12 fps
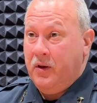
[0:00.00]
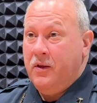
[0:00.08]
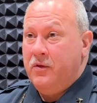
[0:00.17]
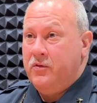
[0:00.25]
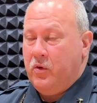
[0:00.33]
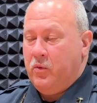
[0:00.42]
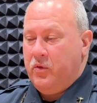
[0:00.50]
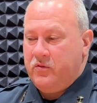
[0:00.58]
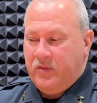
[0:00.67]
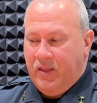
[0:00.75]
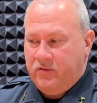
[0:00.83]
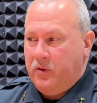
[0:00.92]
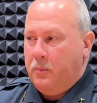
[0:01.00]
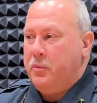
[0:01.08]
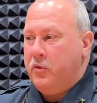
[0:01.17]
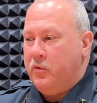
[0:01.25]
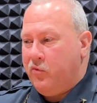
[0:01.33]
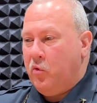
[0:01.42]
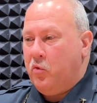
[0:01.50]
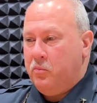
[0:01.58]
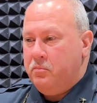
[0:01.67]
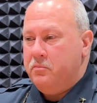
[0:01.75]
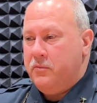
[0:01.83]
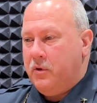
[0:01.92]
Yes. So that's a beautiful
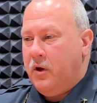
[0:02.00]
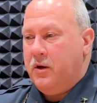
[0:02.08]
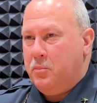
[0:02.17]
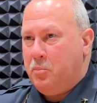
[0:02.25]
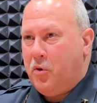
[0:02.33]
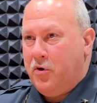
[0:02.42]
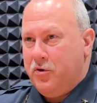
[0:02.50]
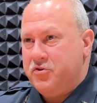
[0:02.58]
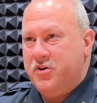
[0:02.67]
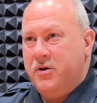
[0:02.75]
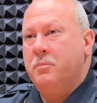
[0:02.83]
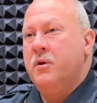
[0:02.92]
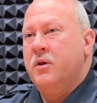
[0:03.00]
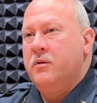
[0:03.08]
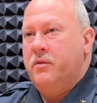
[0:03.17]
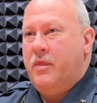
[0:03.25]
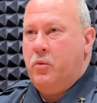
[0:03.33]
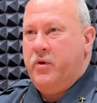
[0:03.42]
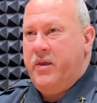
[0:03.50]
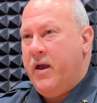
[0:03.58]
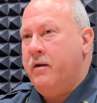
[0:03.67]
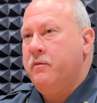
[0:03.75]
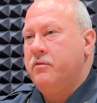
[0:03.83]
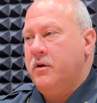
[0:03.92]
partnership that we
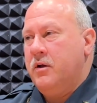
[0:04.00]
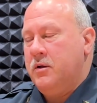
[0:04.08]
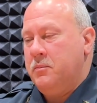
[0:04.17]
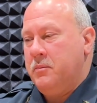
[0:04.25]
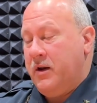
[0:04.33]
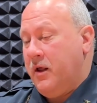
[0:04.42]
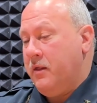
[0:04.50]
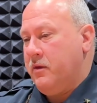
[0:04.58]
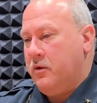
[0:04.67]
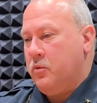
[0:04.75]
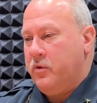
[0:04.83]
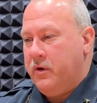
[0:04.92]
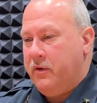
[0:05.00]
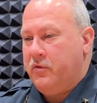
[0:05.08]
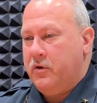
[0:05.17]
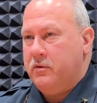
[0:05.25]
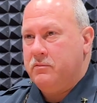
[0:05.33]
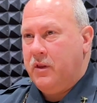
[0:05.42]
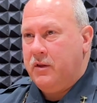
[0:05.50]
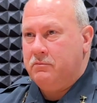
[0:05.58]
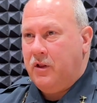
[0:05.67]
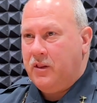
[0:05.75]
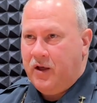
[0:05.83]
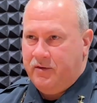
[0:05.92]
have, and I think we're different than
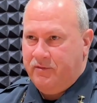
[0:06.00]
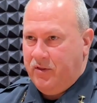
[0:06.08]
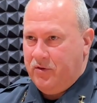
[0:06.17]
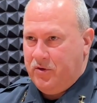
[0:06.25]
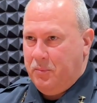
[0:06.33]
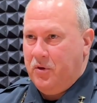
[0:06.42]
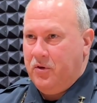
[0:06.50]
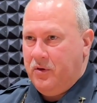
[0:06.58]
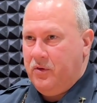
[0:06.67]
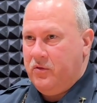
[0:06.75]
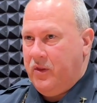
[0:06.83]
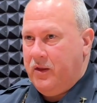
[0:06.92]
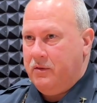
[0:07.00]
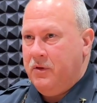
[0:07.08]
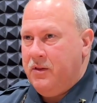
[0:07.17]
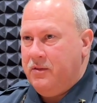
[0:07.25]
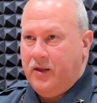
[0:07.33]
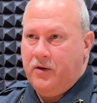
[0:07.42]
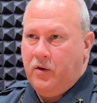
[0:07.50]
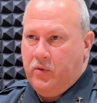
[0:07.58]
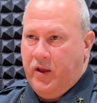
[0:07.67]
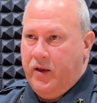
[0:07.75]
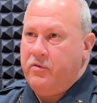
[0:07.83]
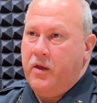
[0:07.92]
a lot of other communities that don't
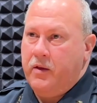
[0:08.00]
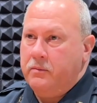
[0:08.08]
have that.